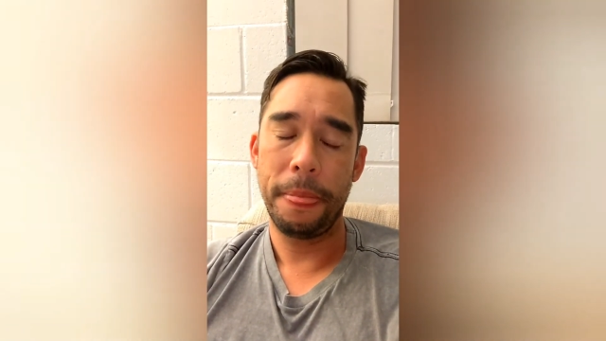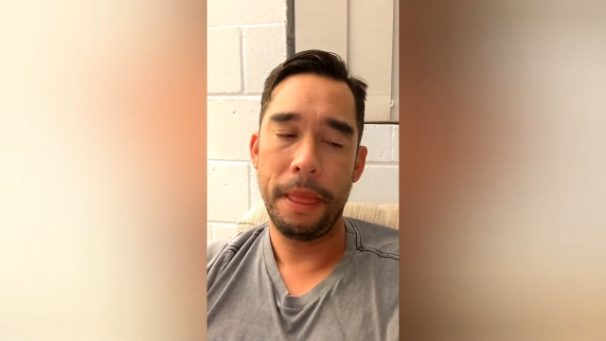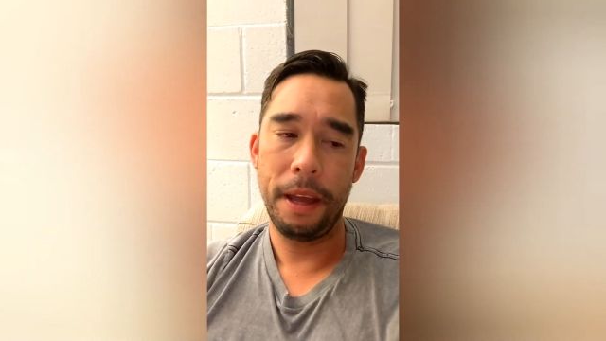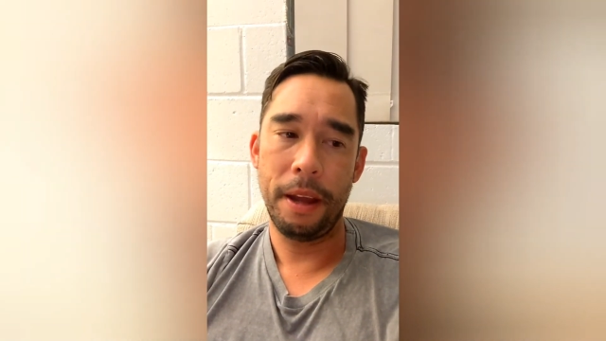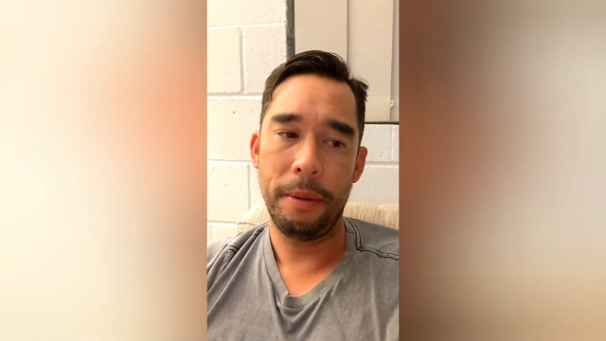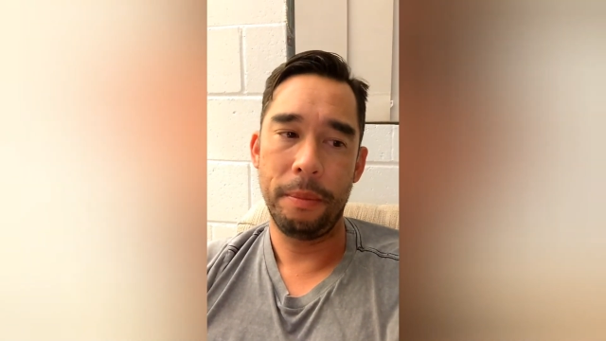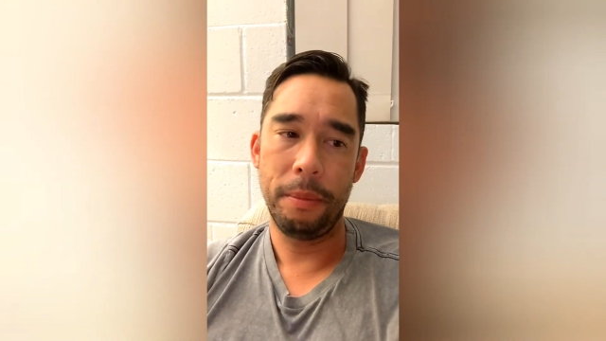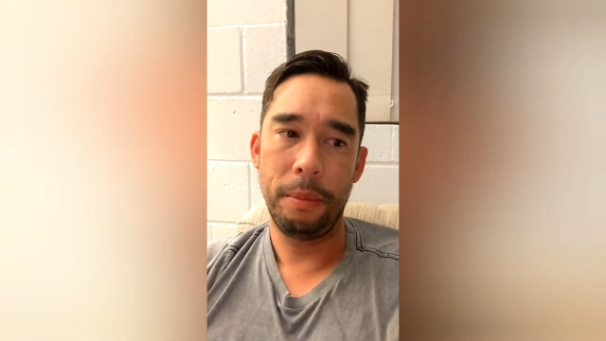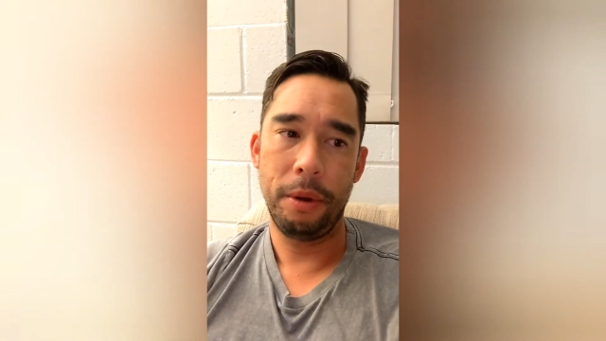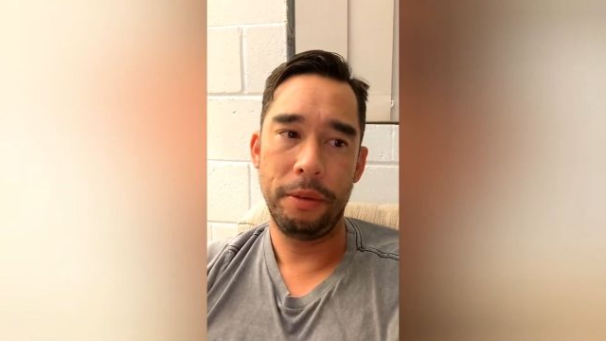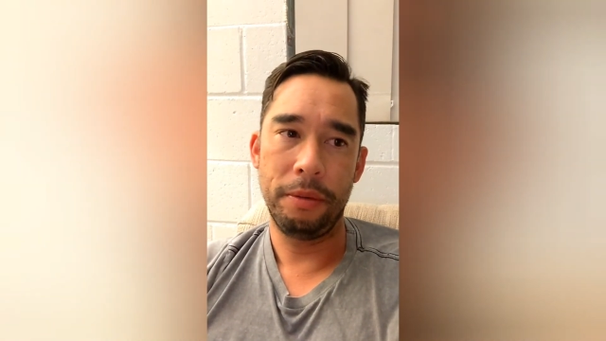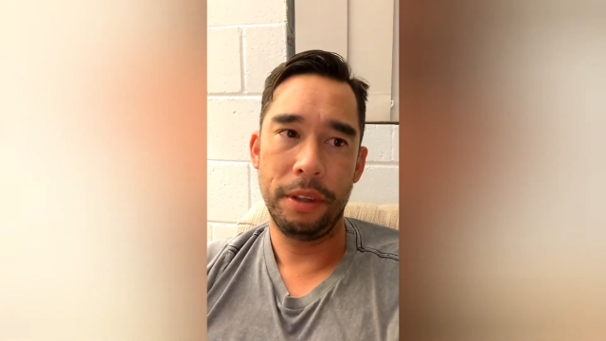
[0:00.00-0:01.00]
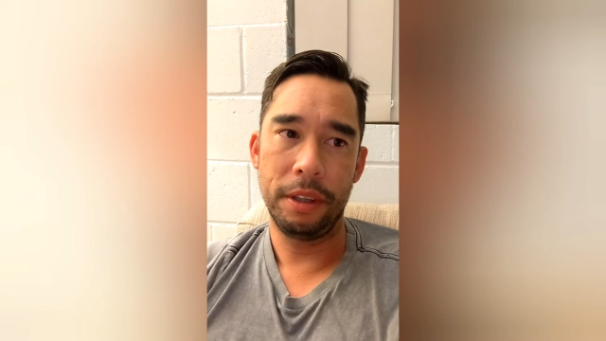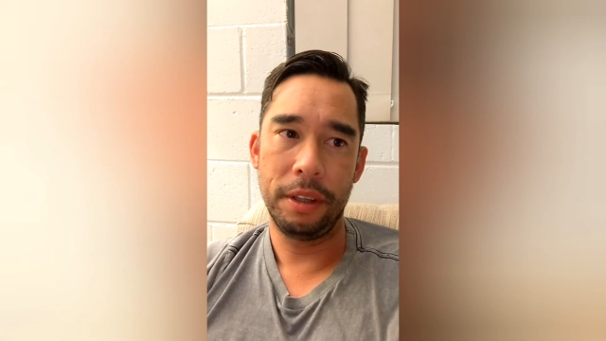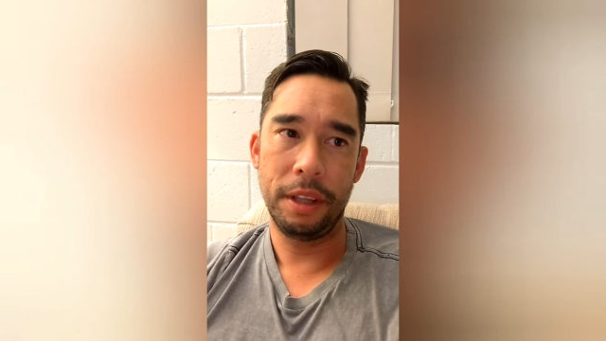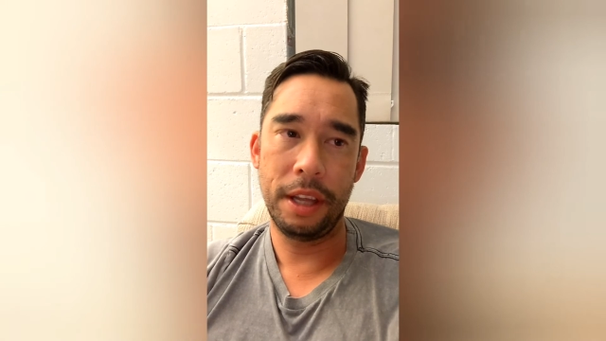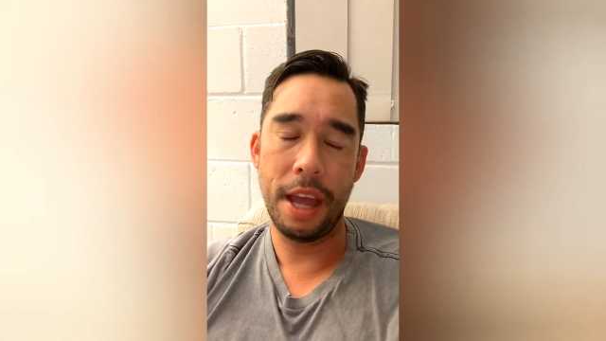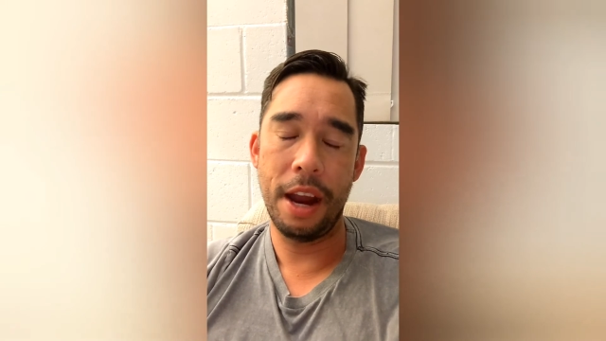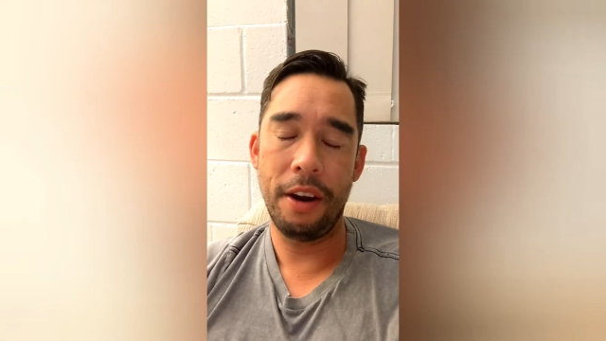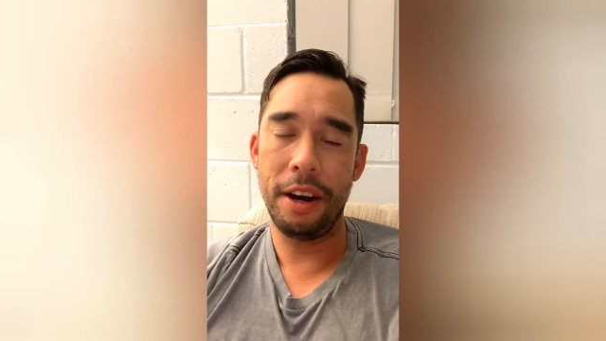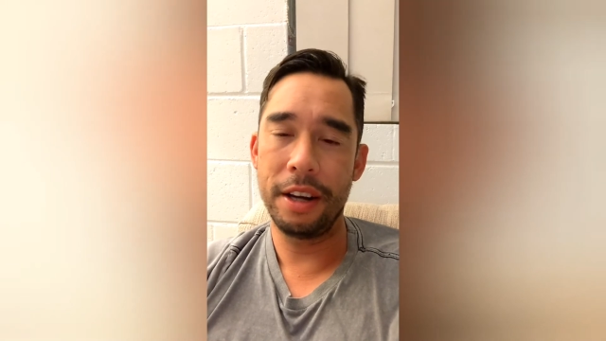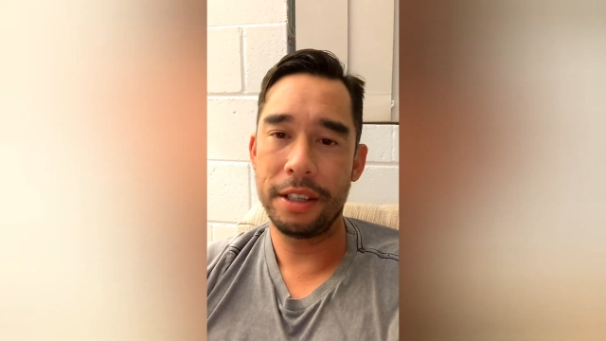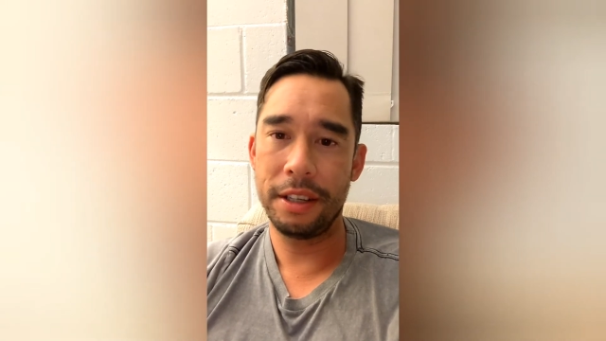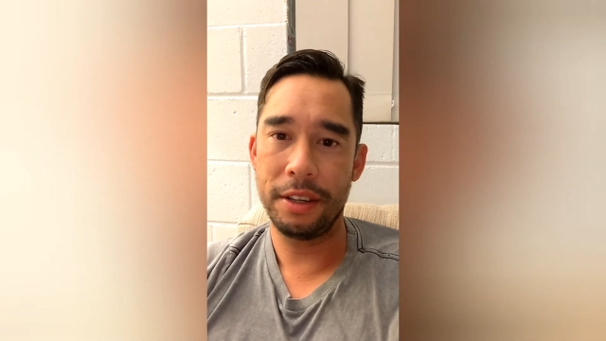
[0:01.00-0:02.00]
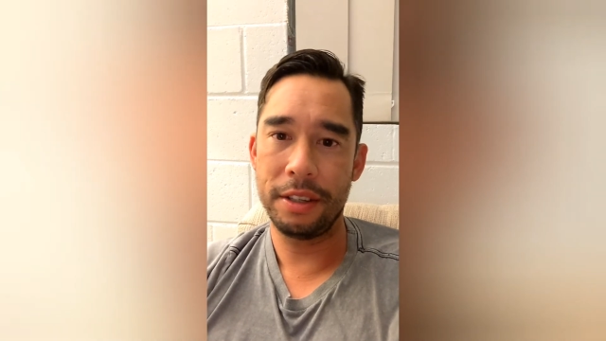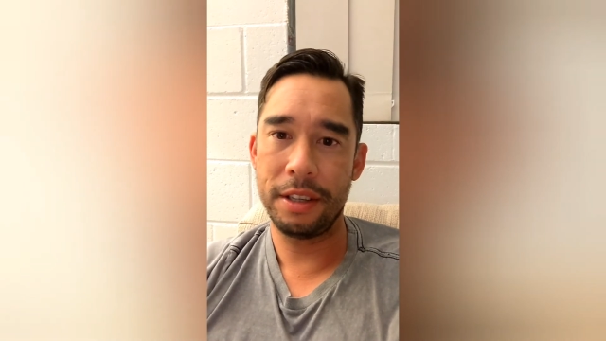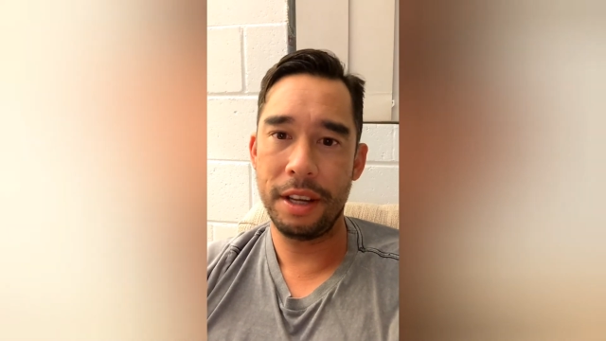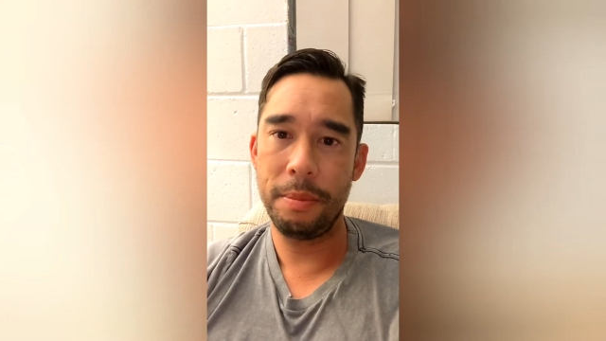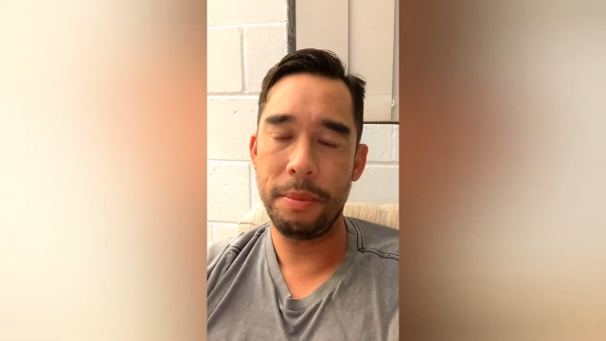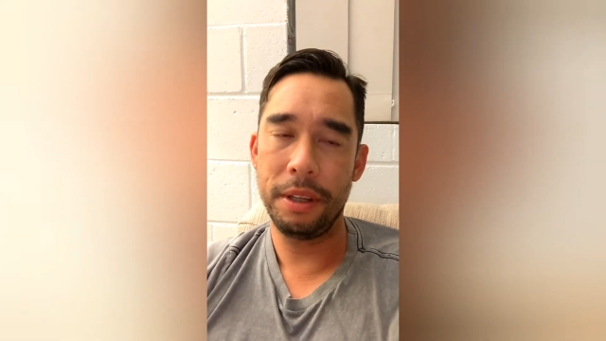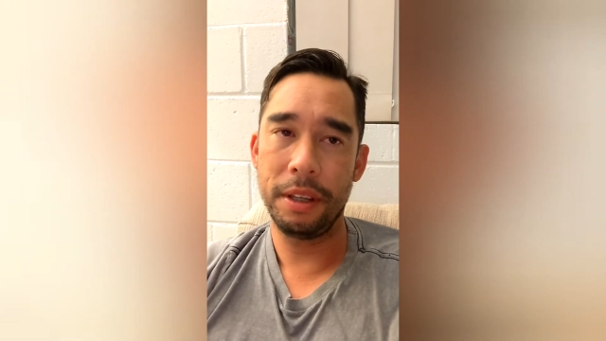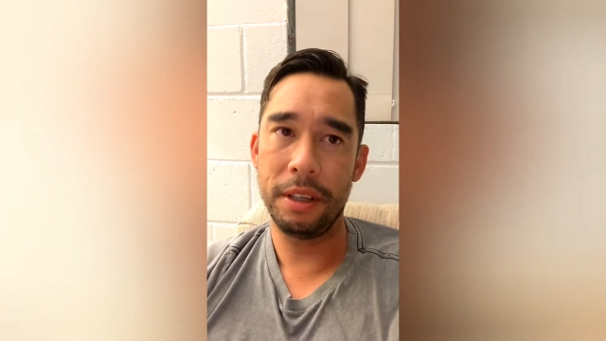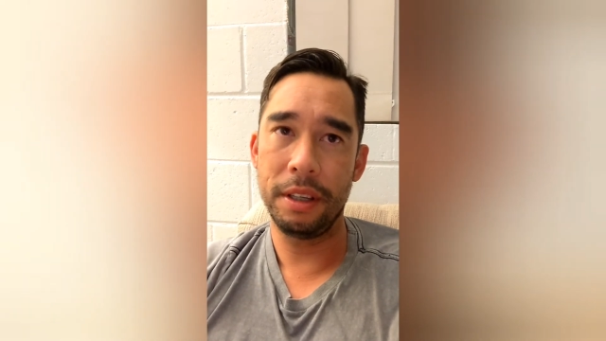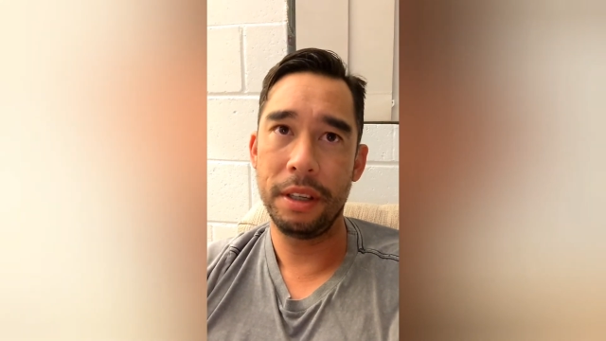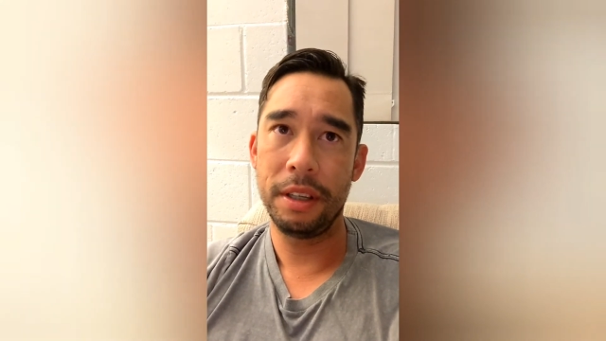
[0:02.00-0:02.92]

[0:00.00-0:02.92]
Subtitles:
of the garage that I was sleeping in.